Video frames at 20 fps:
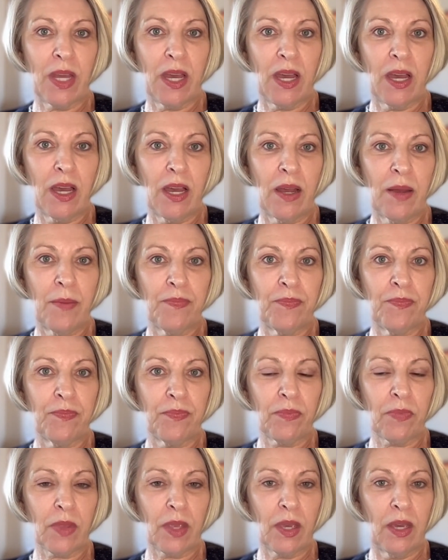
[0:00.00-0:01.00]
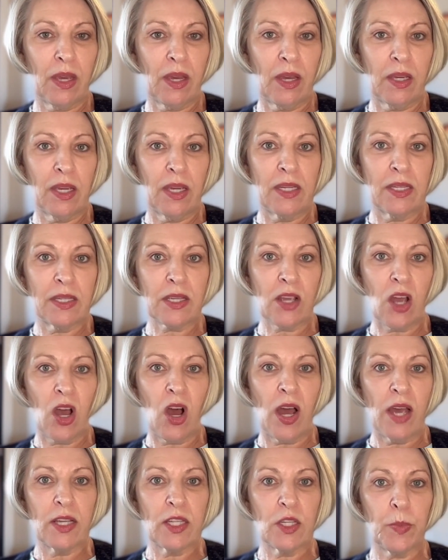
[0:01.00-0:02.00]
in
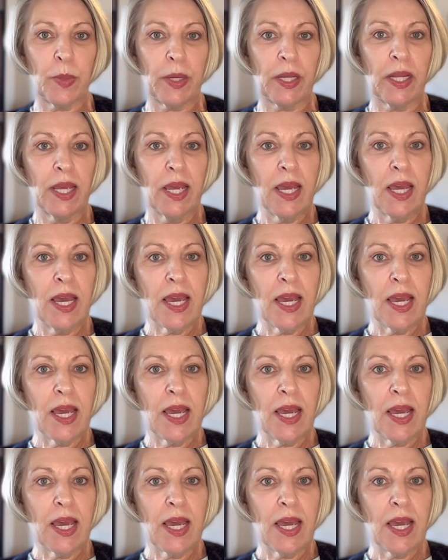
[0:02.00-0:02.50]
disguise, but